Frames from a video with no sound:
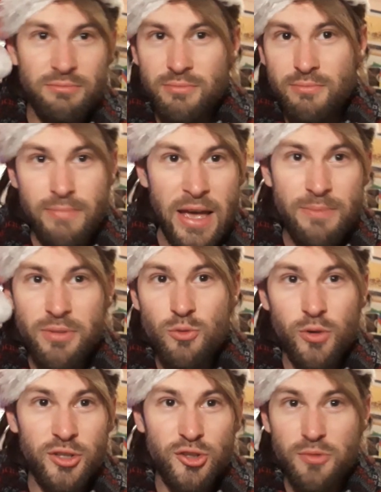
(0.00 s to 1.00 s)
Maybe you
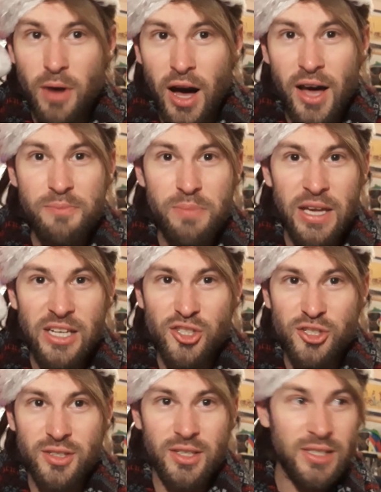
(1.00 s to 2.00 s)
want to do him
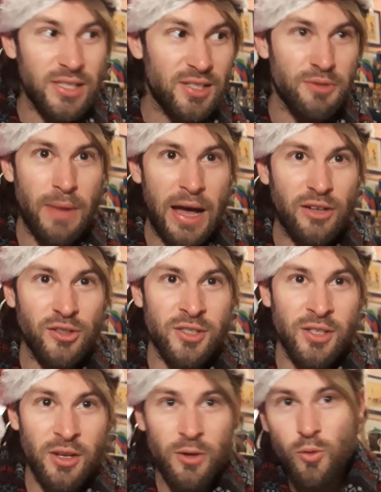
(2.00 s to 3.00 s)
high-pitched because he's a
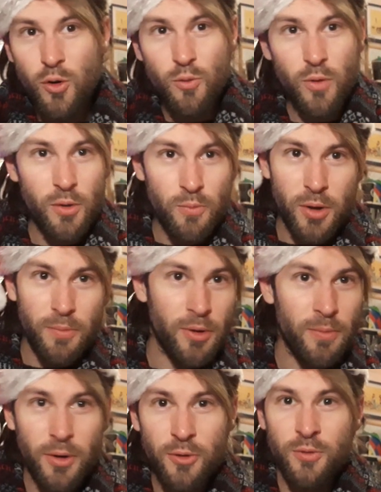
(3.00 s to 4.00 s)
mouse? Woo, woo, woo, woo,
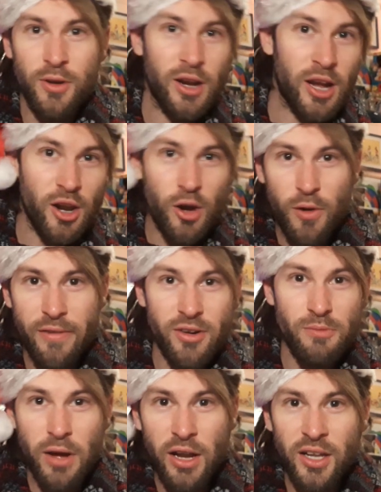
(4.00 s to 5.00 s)
woo.
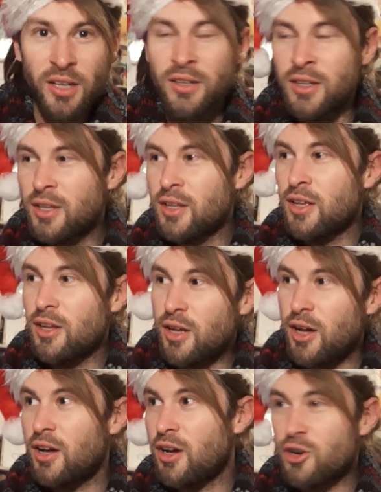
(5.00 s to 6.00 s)
Hello,
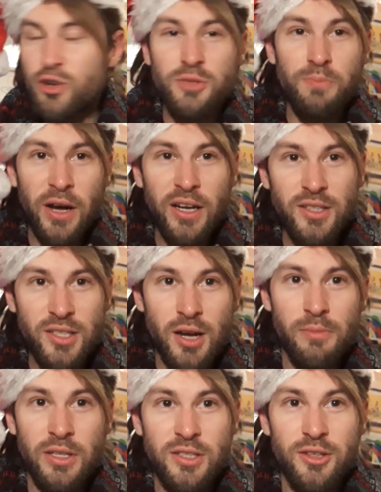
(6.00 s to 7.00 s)
everybody. Chris Pine's
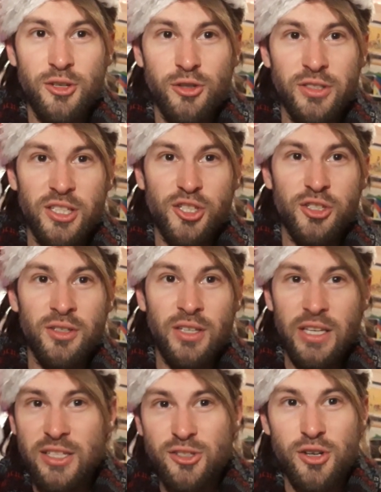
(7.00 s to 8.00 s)
coming to the audition.
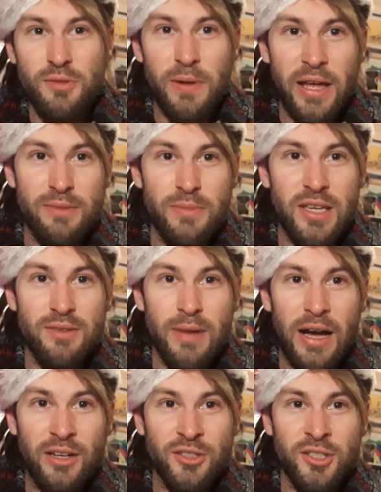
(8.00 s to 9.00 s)
He's going to play Mickey
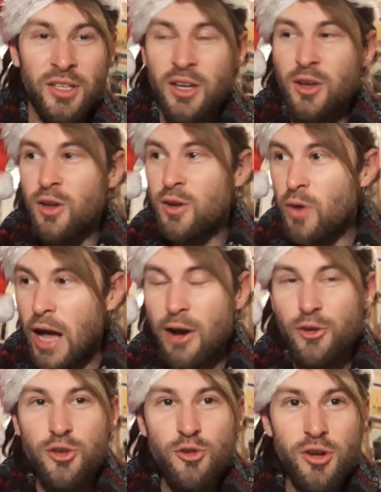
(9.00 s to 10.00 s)
Mouse. How
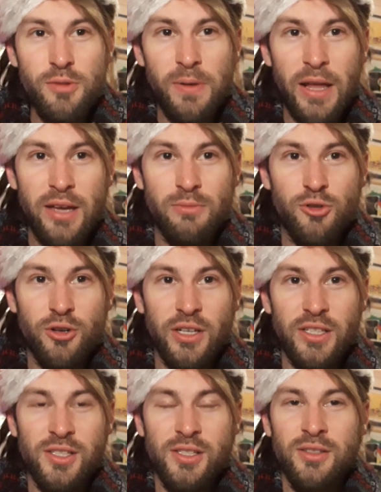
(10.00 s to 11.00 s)
are you going to play him,
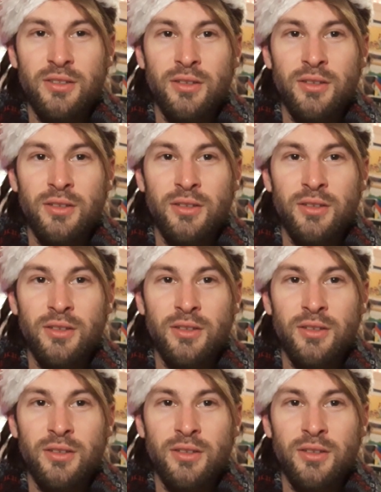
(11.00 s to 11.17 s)
Chris?